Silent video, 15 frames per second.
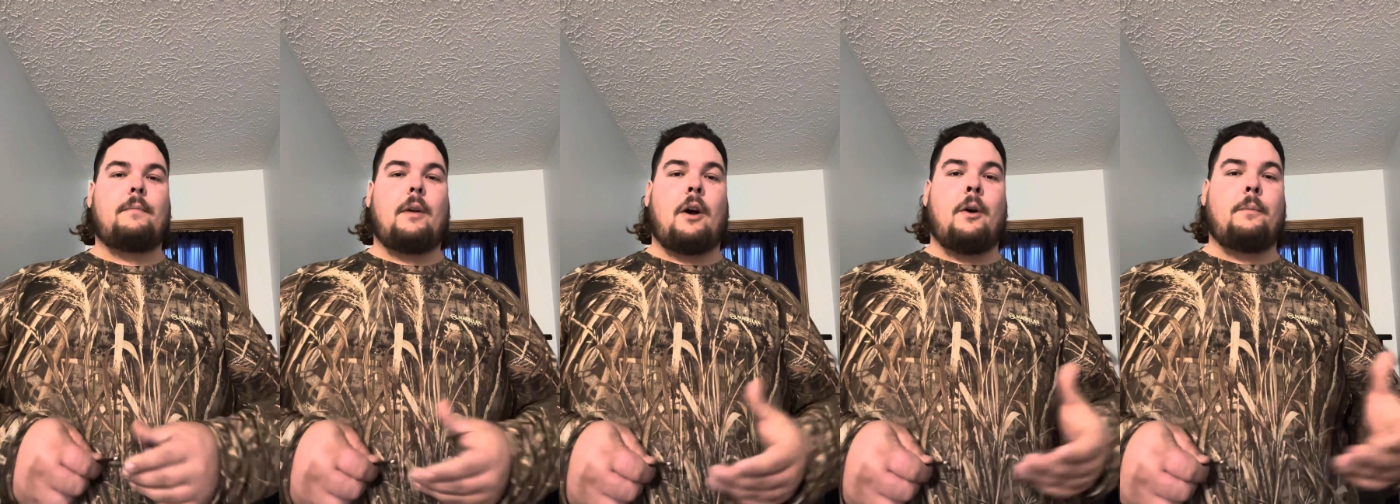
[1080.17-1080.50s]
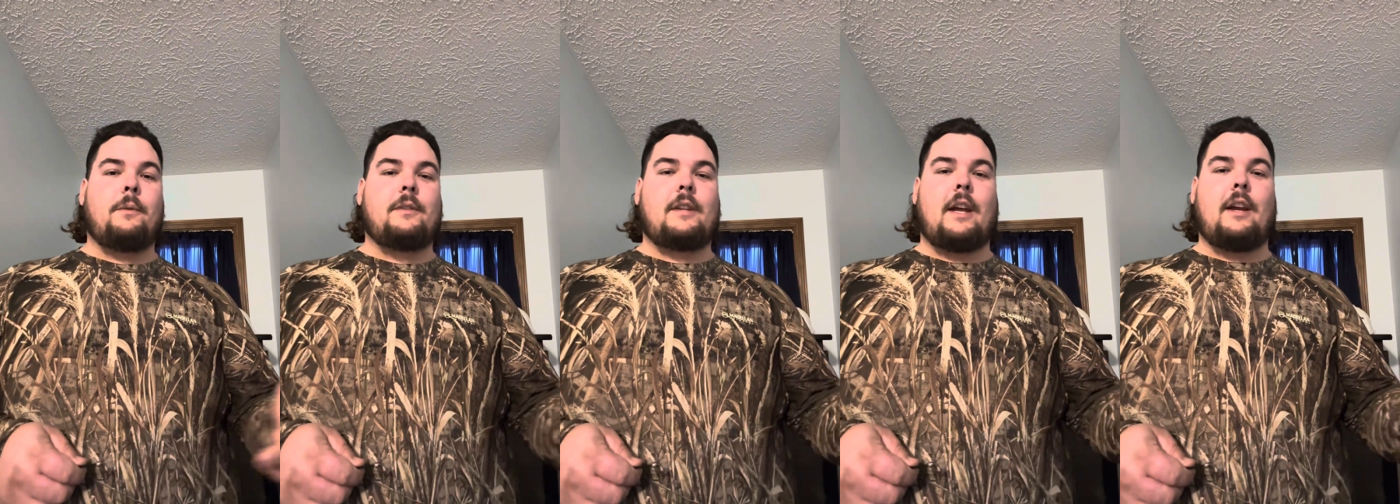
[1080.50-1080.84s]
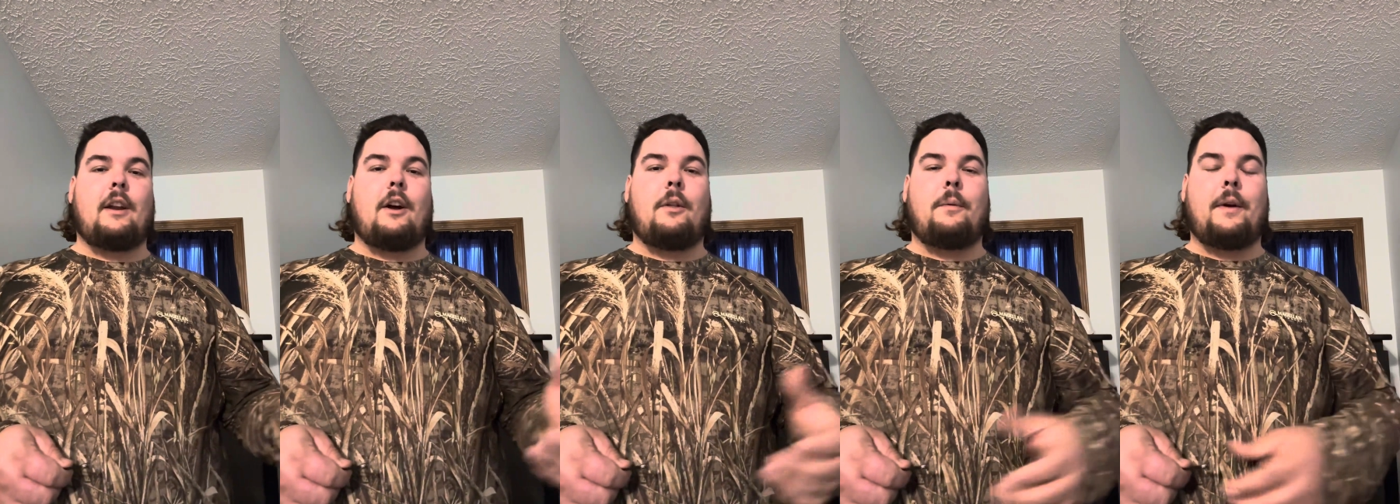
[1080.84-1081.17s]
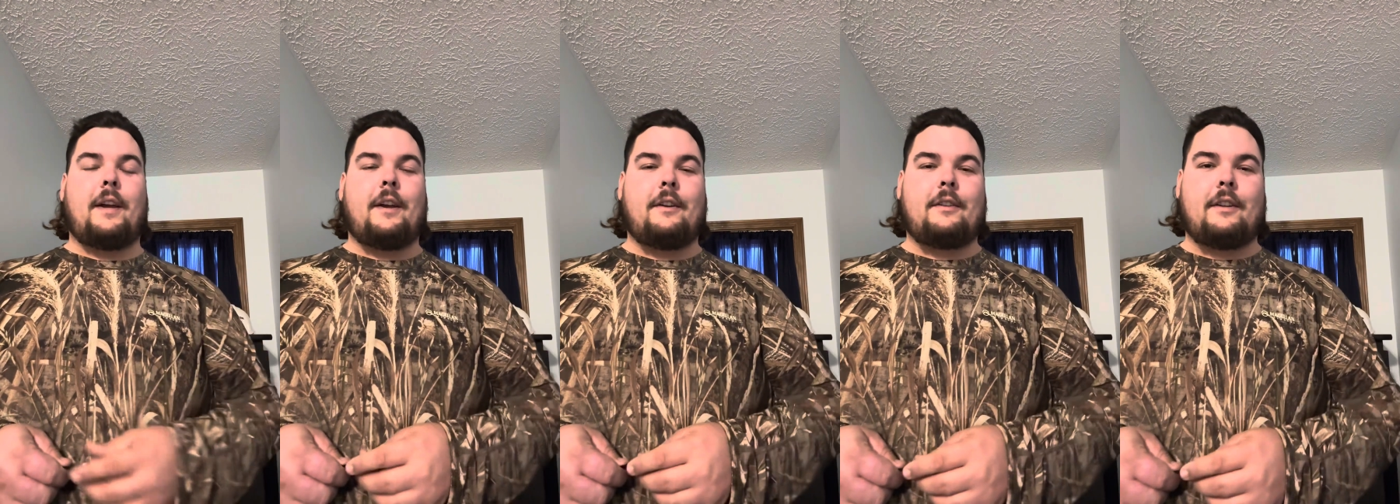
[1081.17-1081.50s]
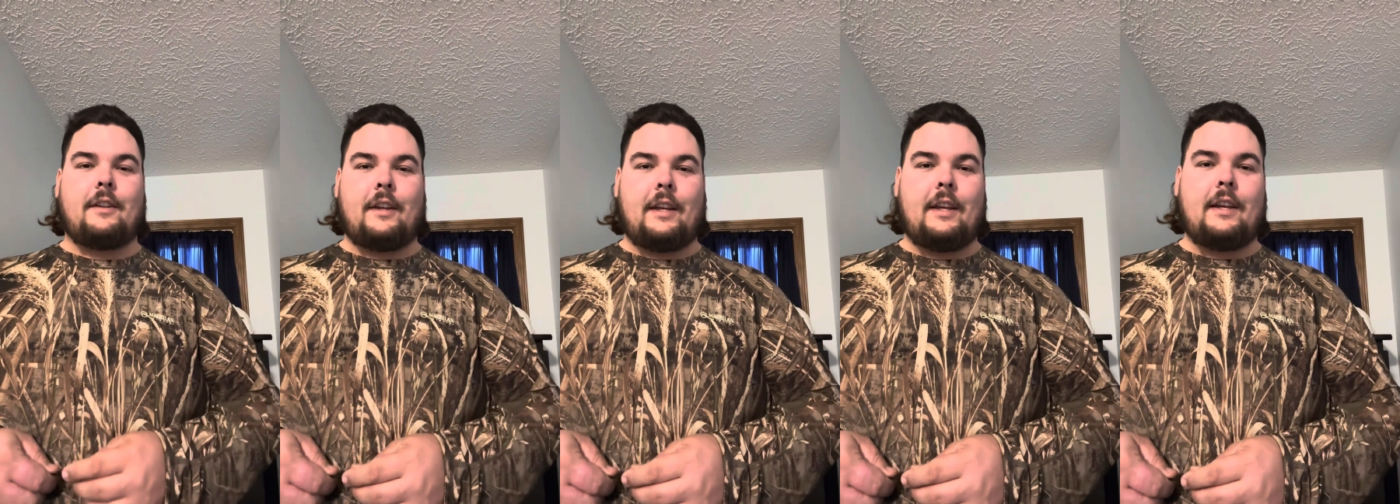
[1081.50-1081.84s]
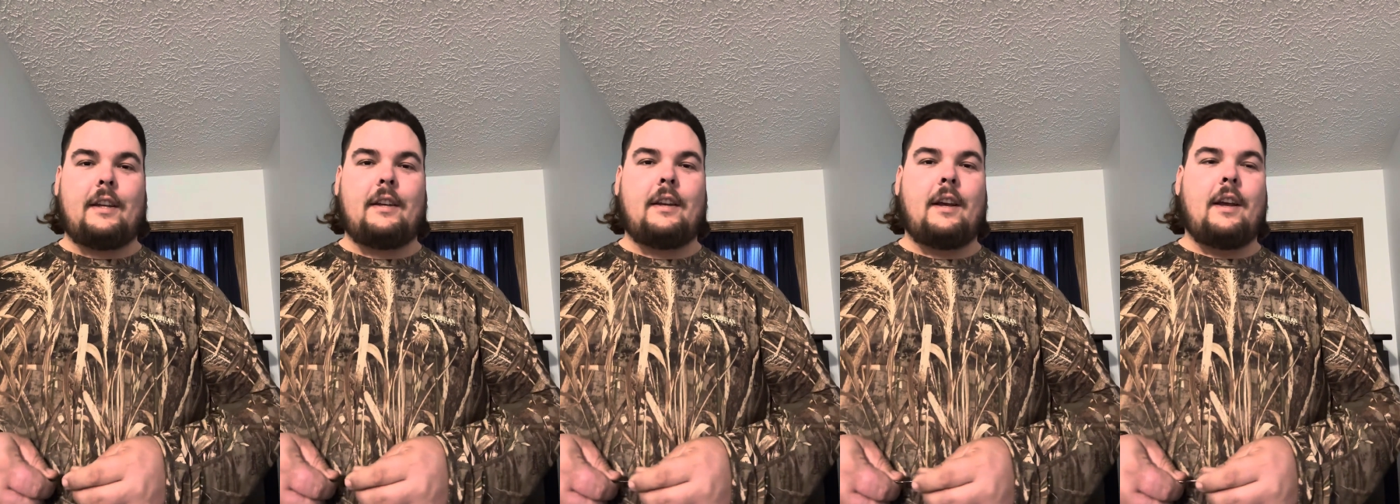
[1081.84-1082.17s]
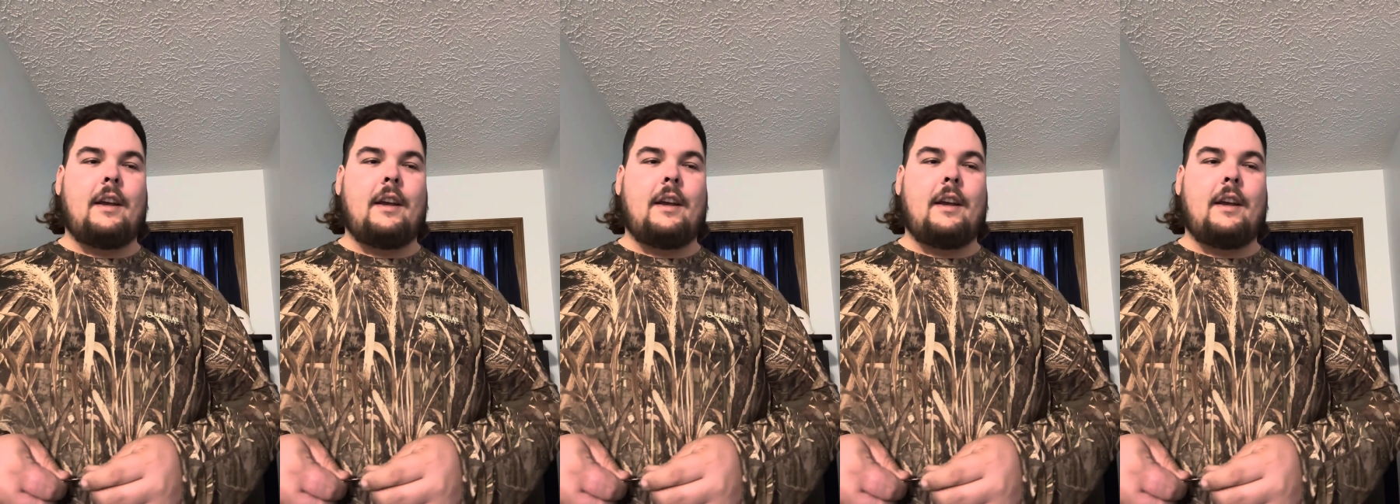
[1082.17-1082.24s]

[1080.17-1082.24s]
I hope you stayed all the way here to the end.